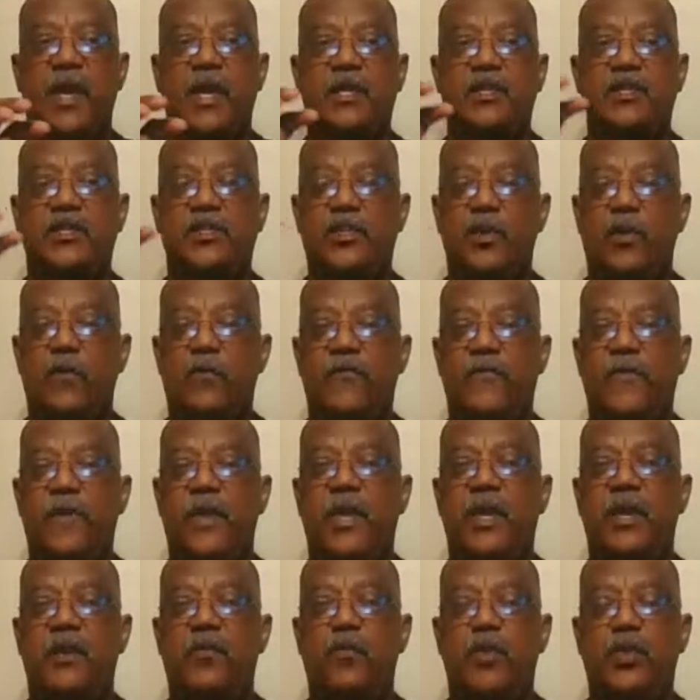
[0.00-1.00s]
and
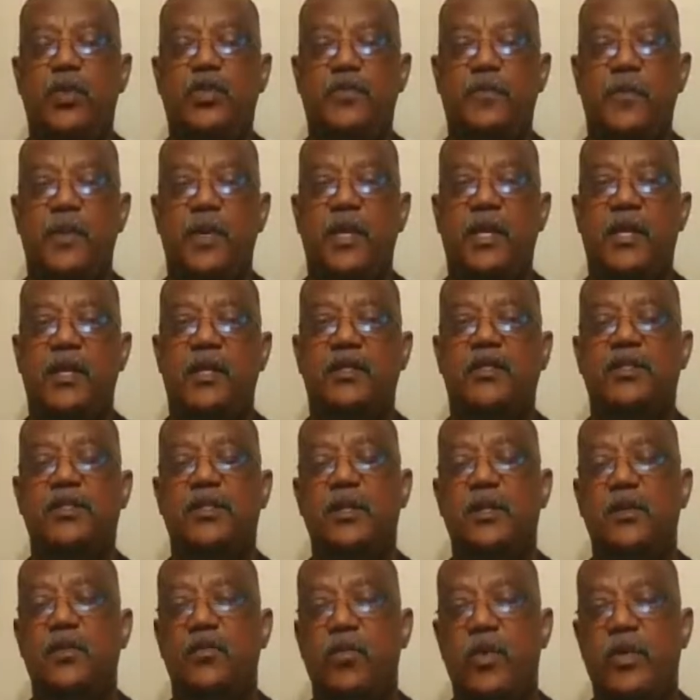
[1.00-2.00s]
Sophie, which
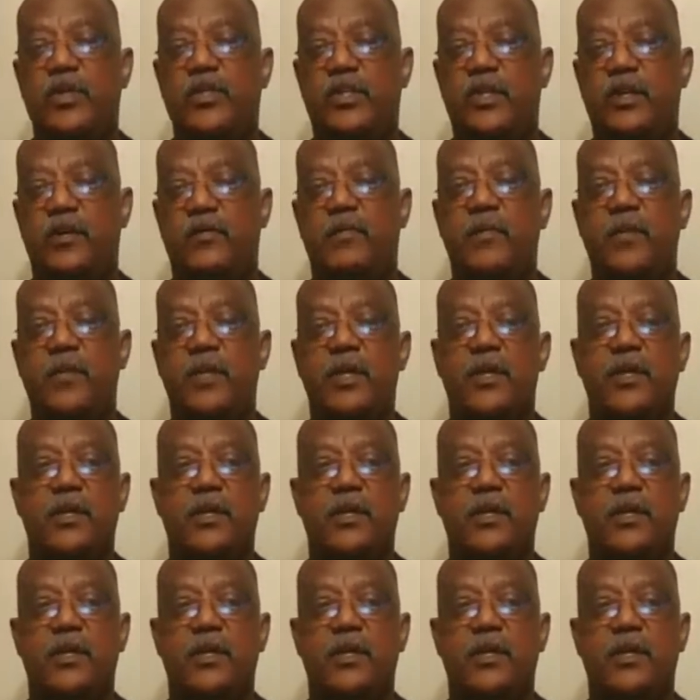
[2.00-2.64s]
means wisdom.